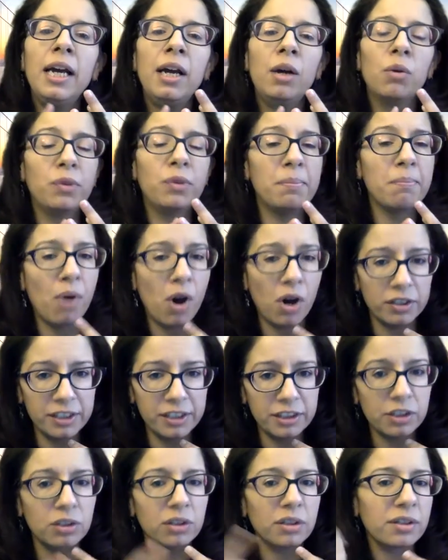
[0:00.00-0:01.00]
We
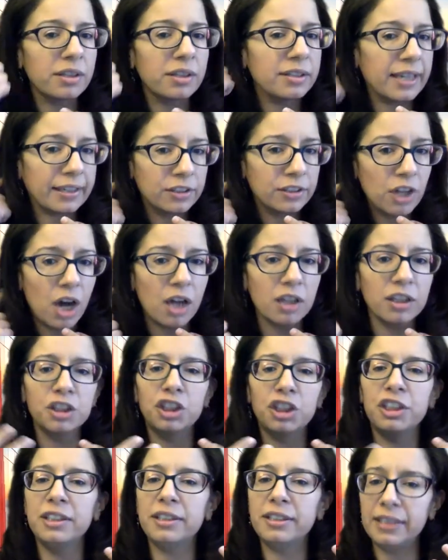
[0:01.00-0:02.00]
monitor the technology,